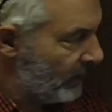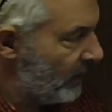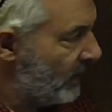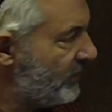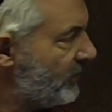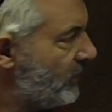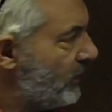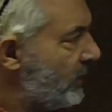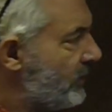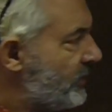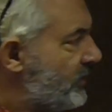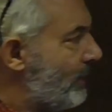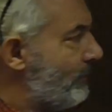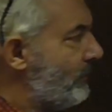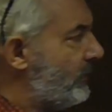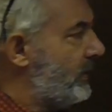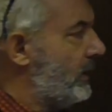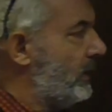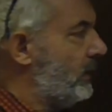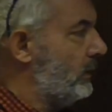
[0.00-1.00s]
is it that
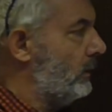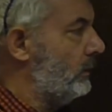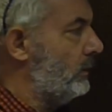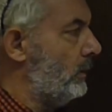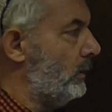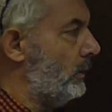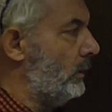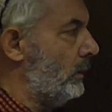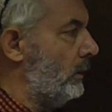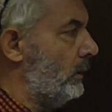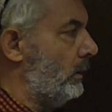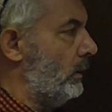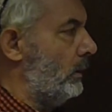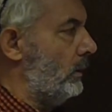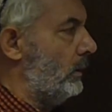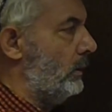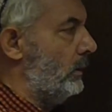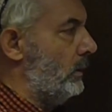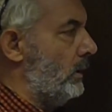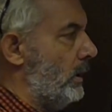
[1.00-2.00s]
something
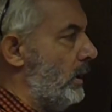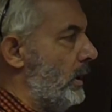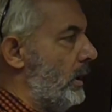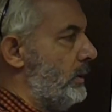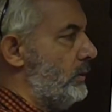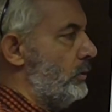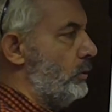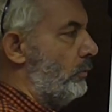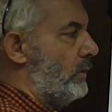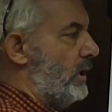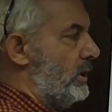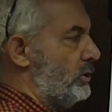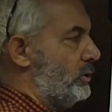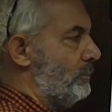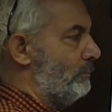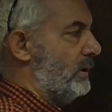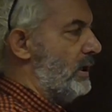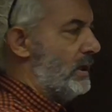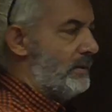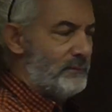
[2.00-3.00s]
in your
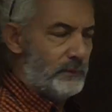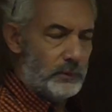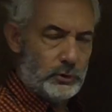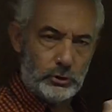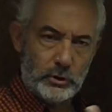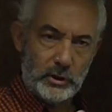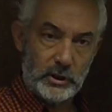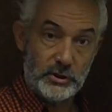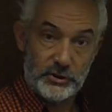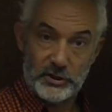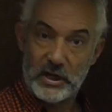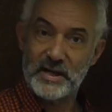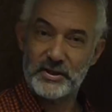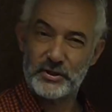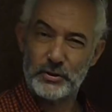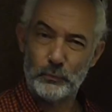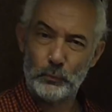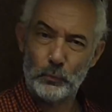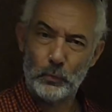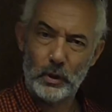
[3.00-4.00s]
action plan for triggers
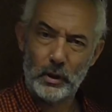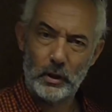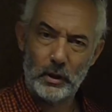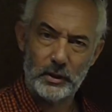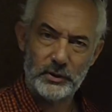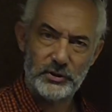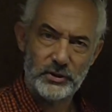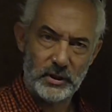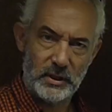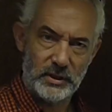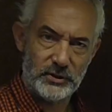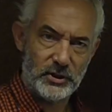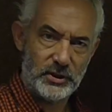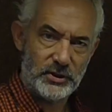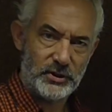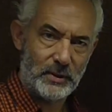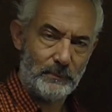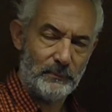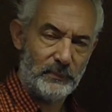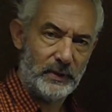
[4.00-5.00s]
hasn't worked? Is it
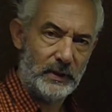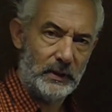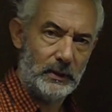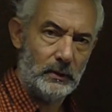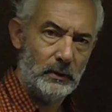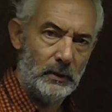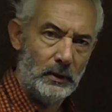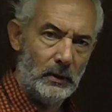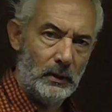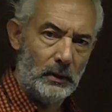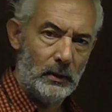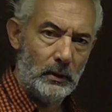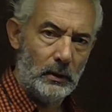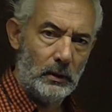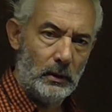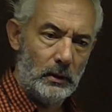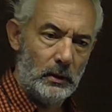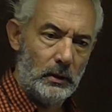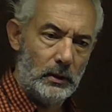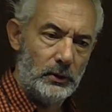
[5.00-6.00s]
something
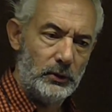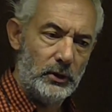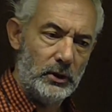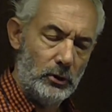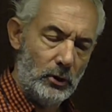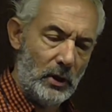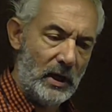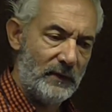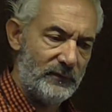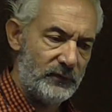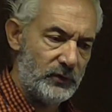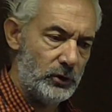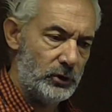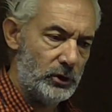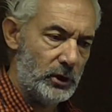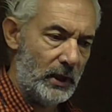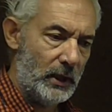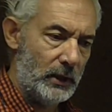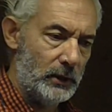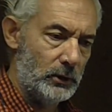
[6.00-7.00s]
that you have to
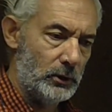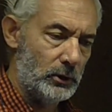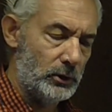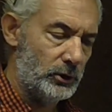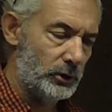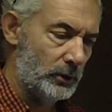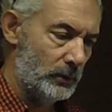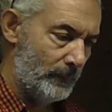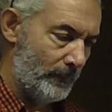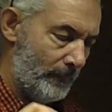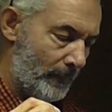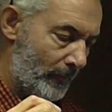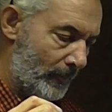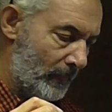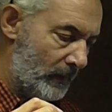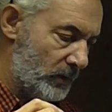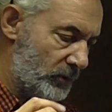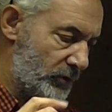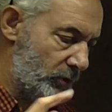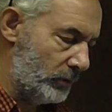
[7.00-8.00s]
change?
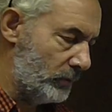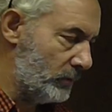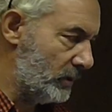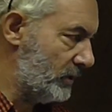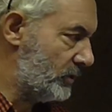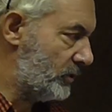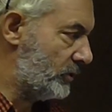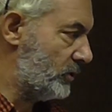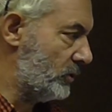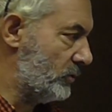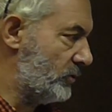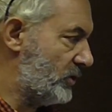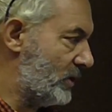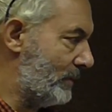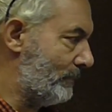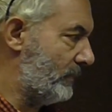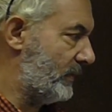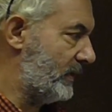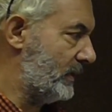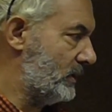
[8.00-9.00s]
Do you need to do
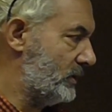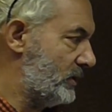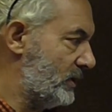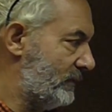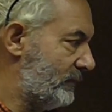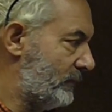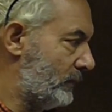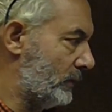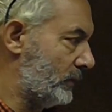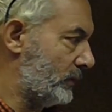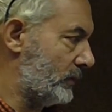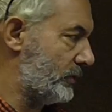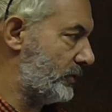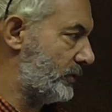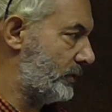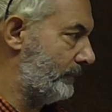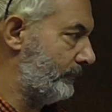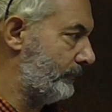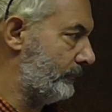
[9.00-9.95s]
something different?